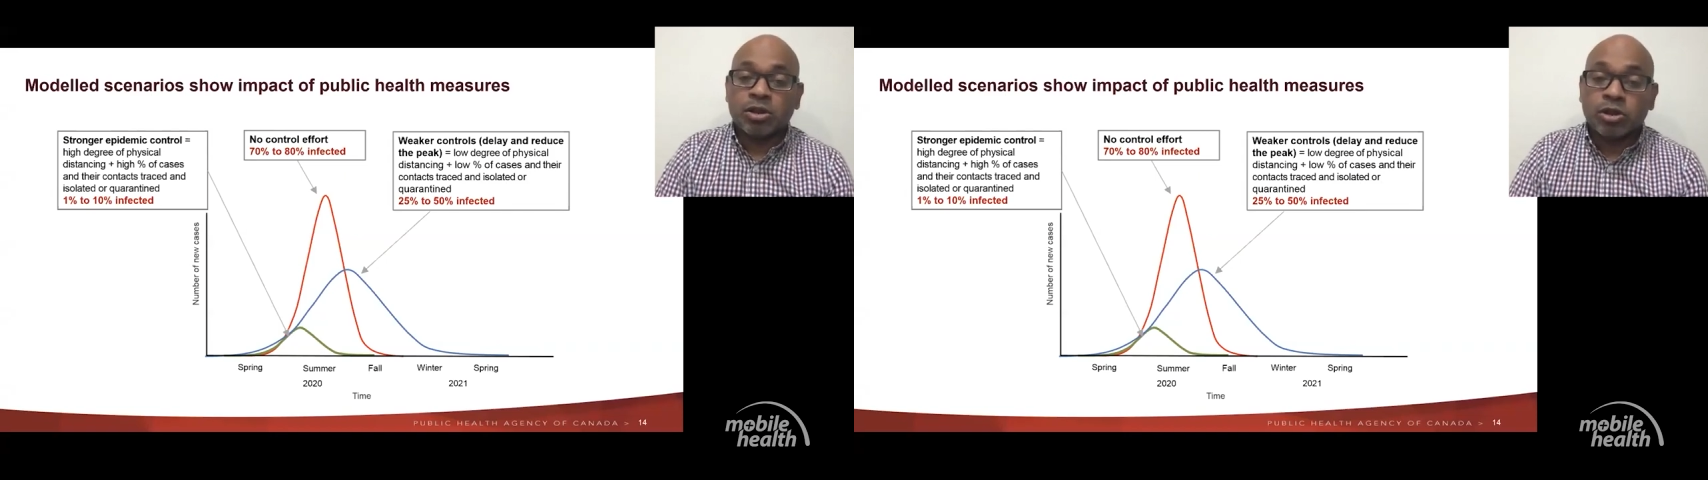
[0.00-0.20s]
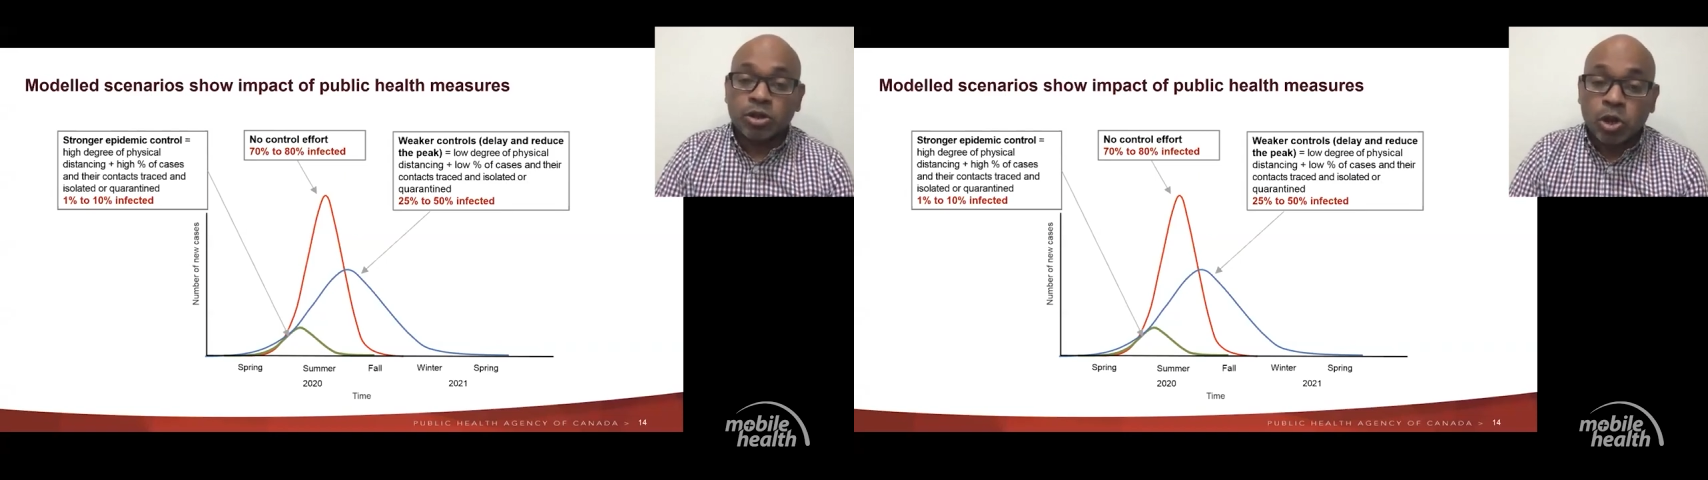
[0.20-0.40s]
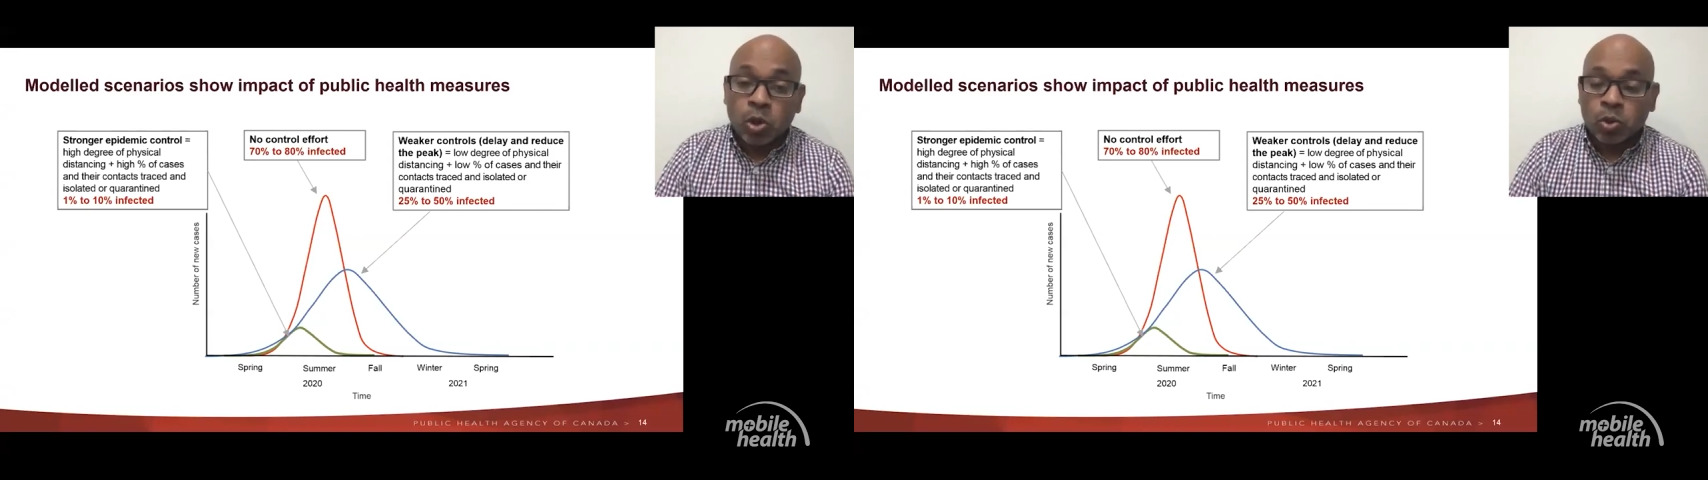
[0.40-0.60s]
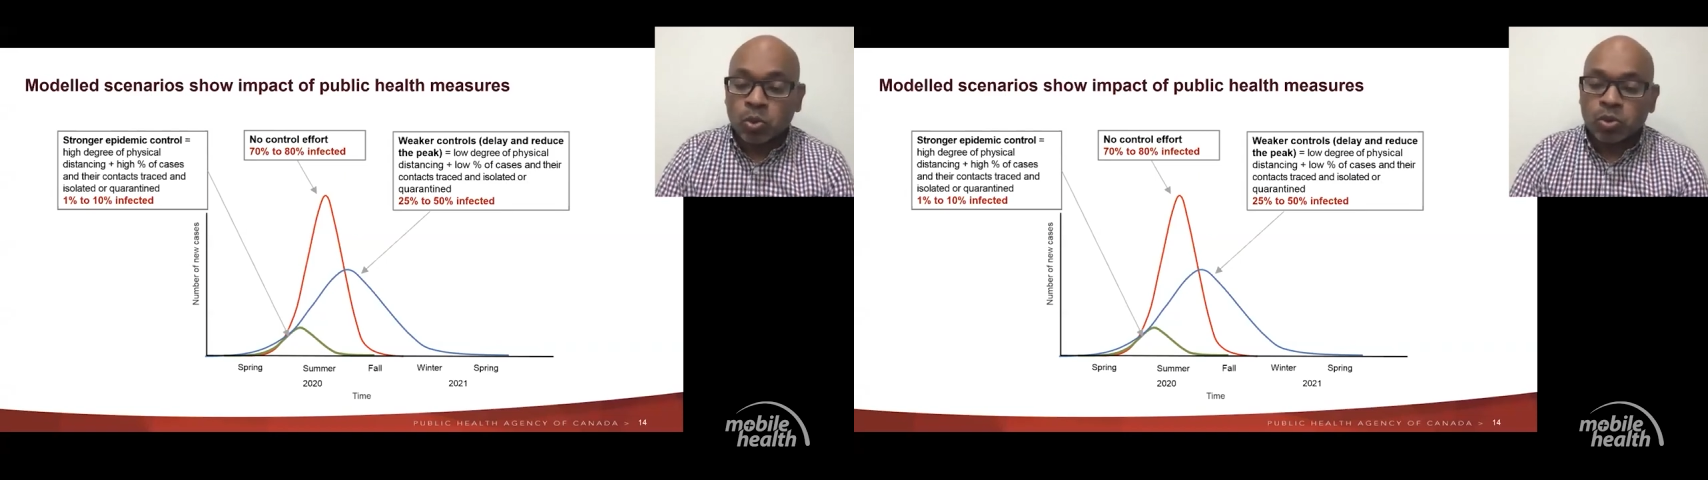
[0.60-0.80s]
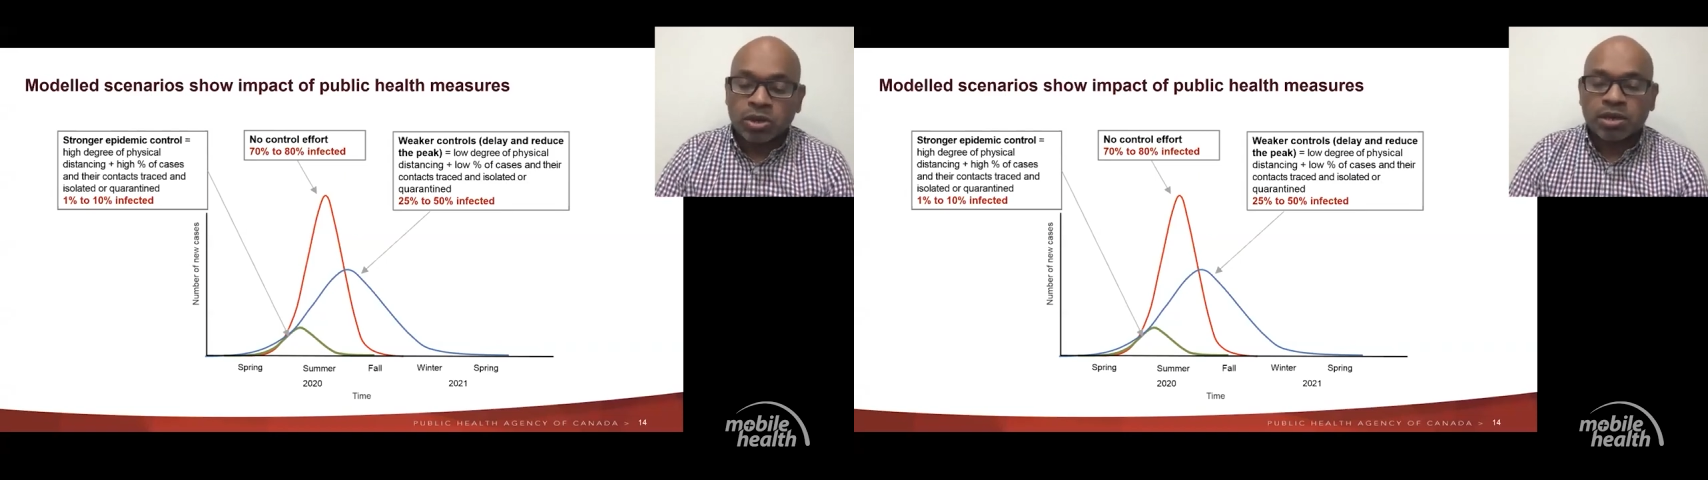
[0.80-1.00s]

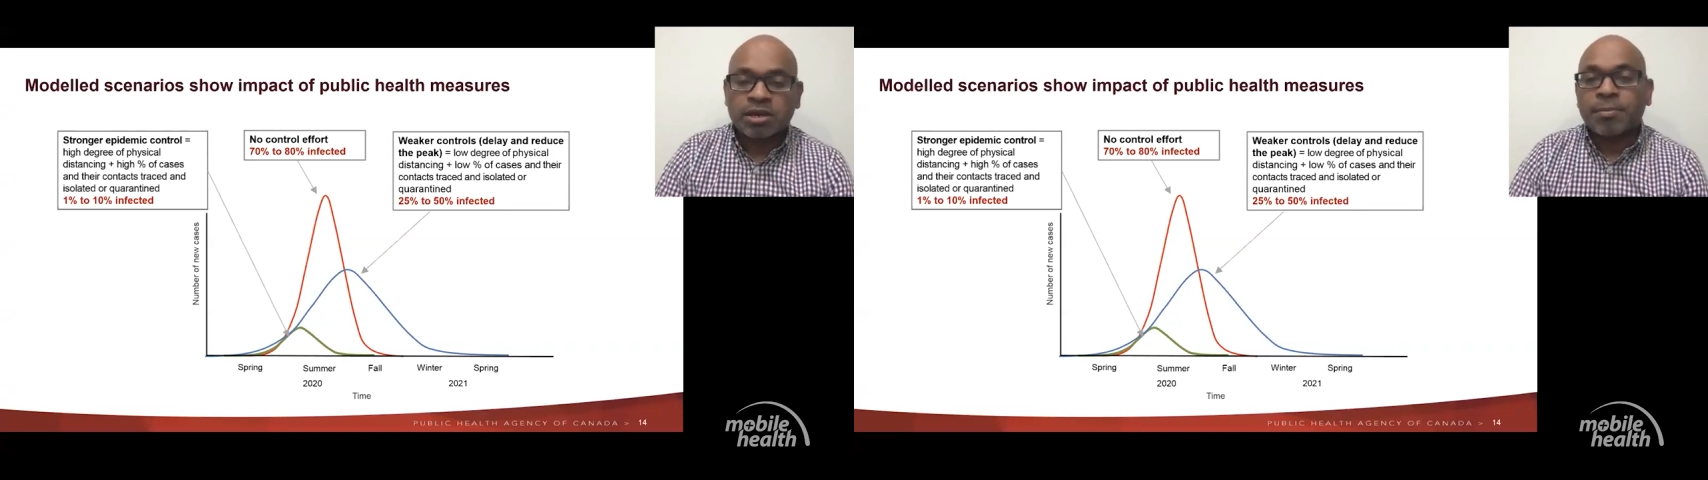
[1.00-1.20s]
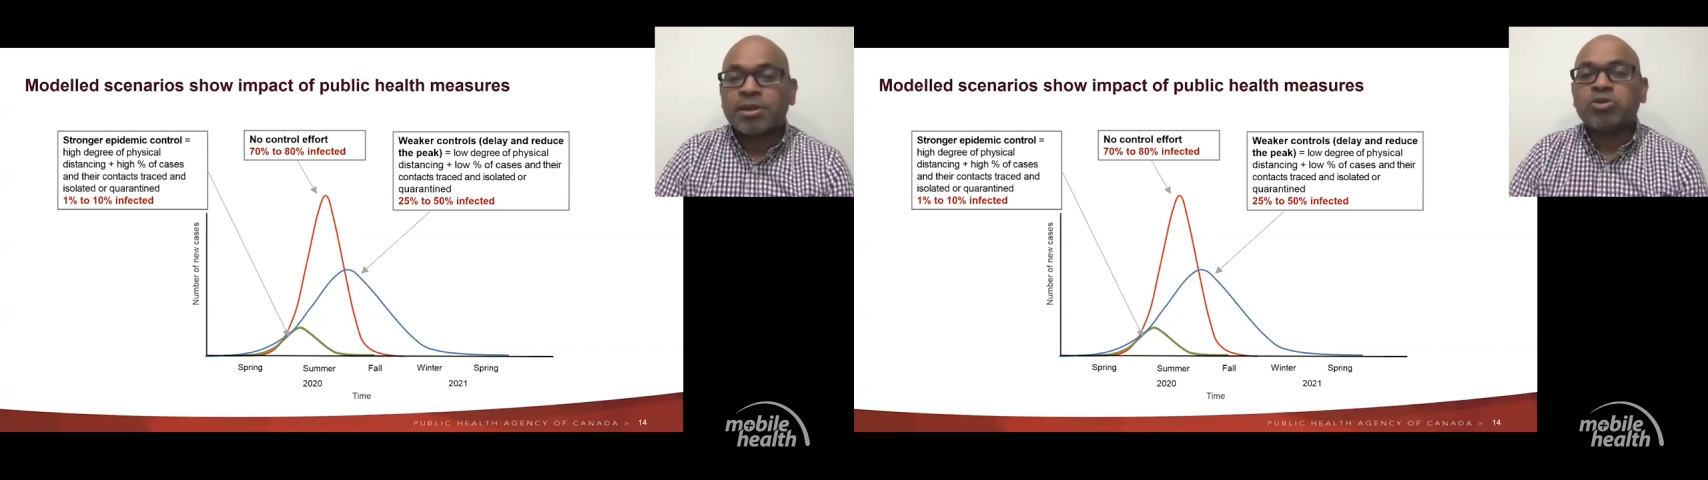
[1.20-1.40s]
low compared